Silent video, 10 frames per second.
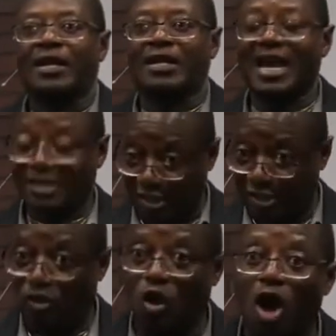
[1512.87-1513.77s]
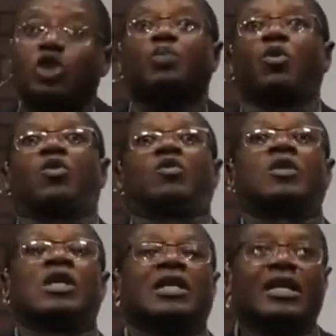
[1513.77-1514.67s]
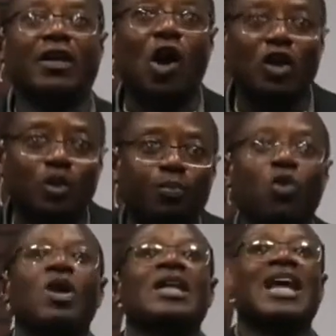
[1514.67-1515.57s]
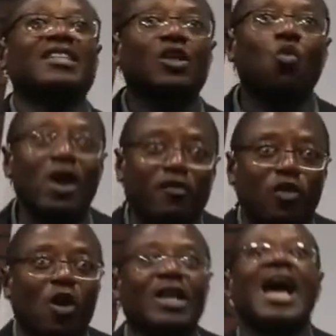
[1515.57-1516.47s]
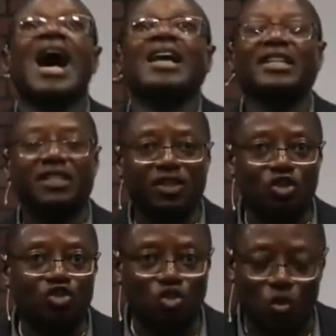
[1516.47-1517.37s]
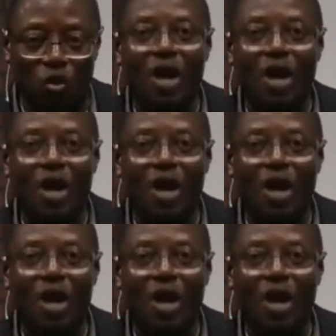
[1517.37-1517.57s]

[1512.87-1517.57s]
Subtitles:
That is gospel. The gospel, that's the word of God, and it is true.